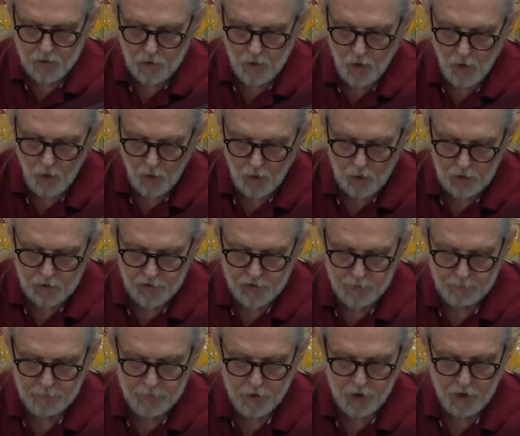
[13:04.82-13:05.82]
you hold
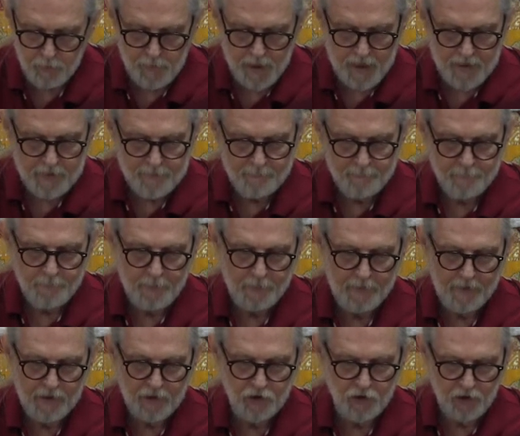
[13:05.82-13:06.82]
the purba
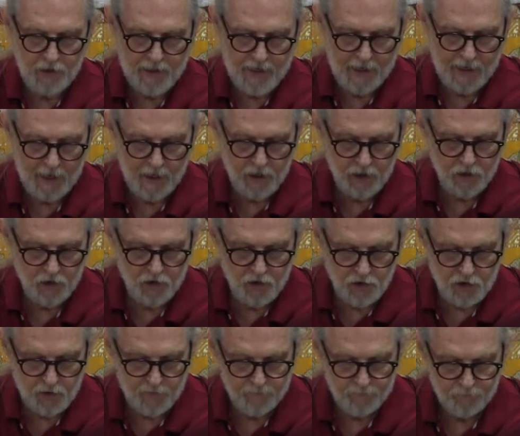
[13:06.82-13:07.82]
in your
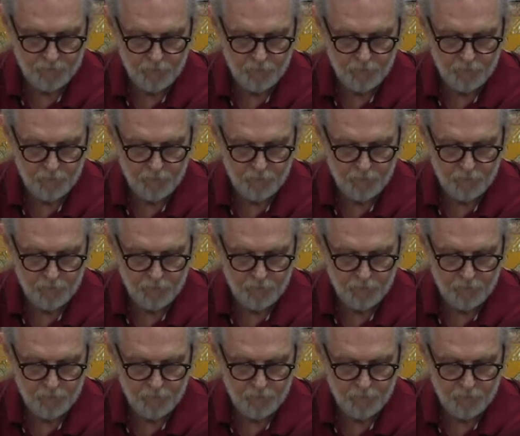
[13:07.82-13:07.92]
hands,